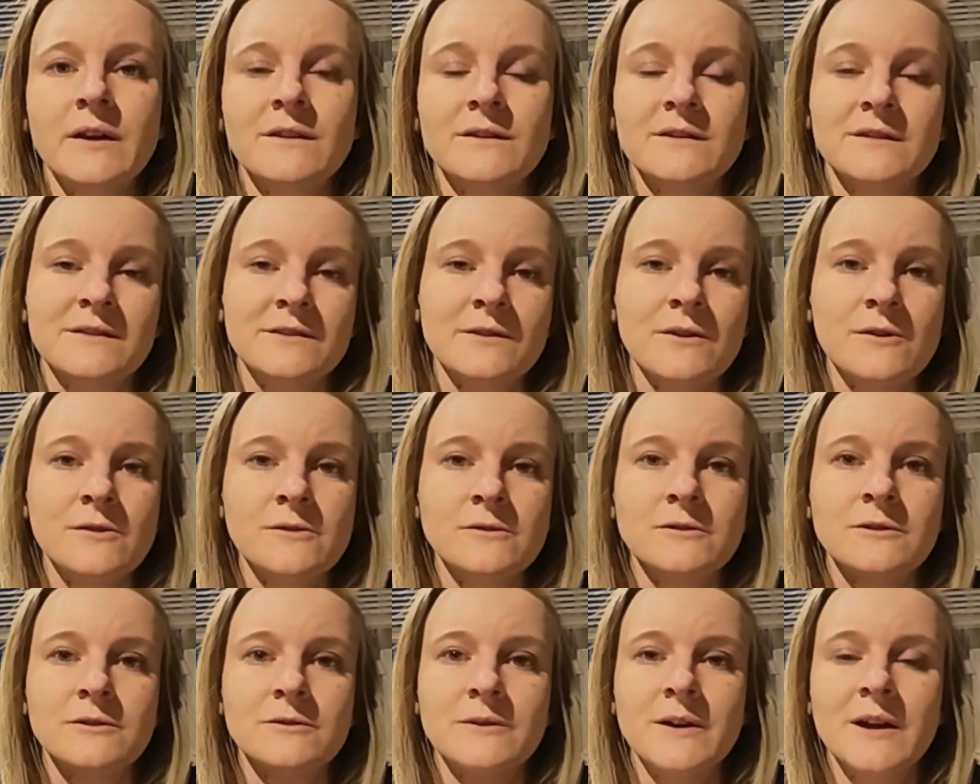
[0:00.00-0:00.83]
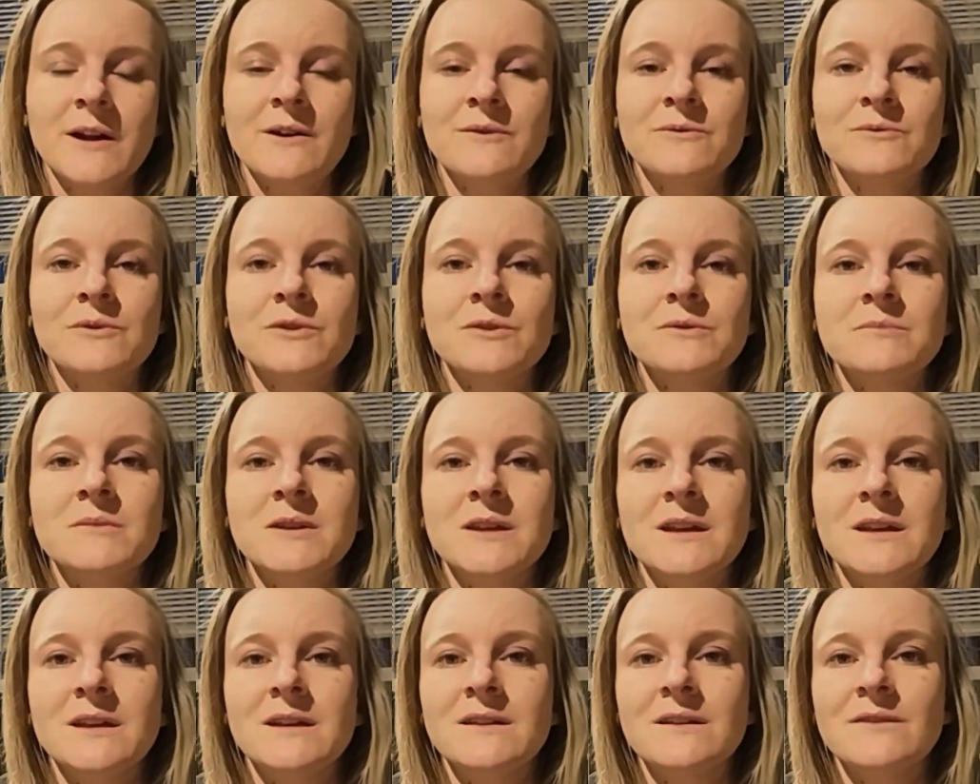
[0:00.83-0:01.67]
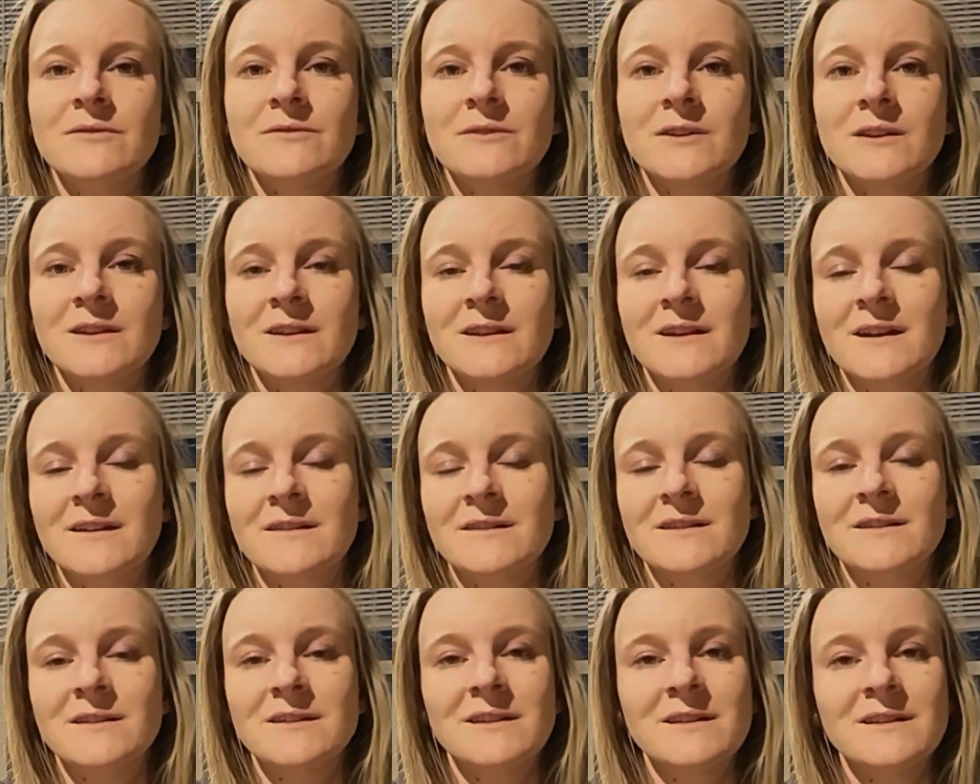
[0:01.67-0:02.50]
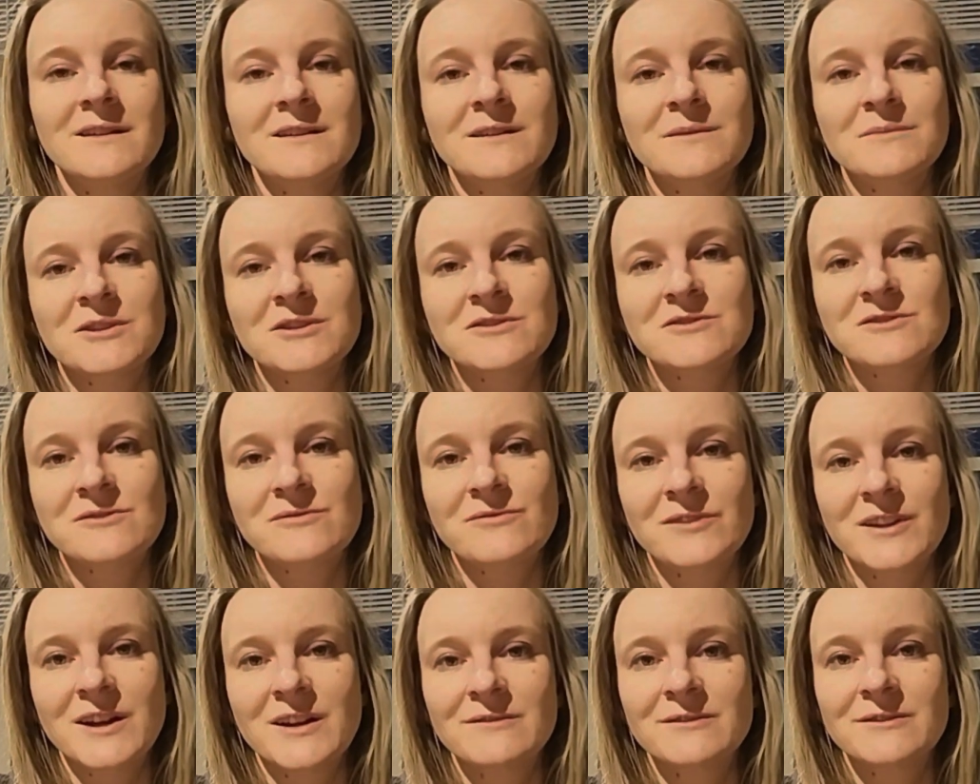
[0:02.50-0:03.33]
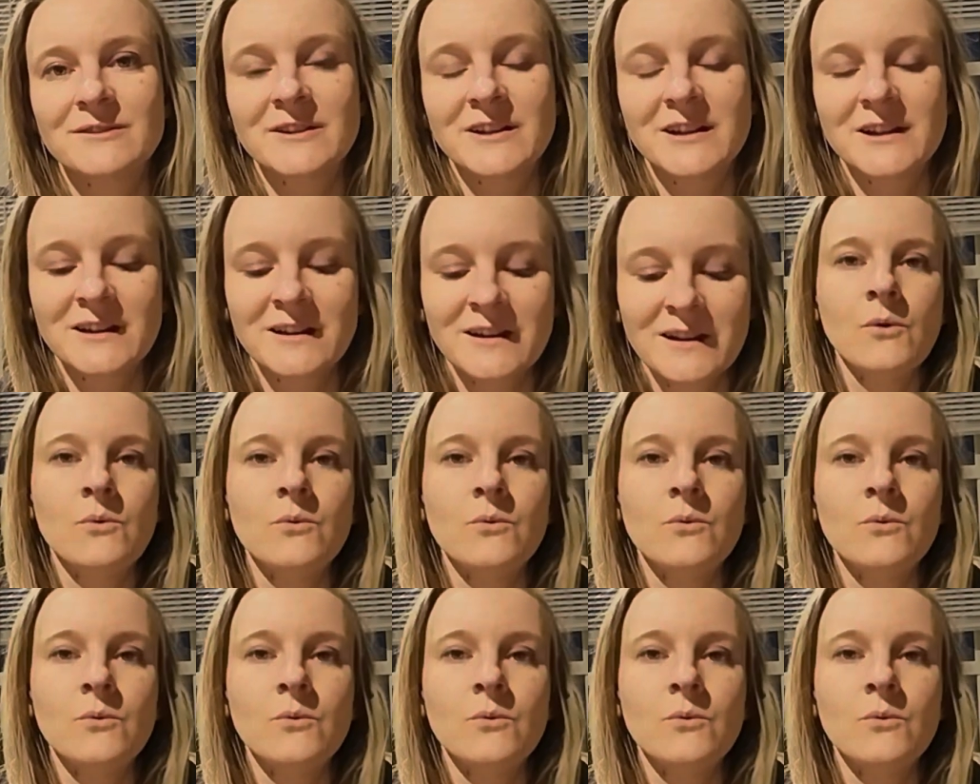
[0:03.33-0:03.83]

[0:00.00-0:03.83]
of salt around with me in case it needed some extra flavoring.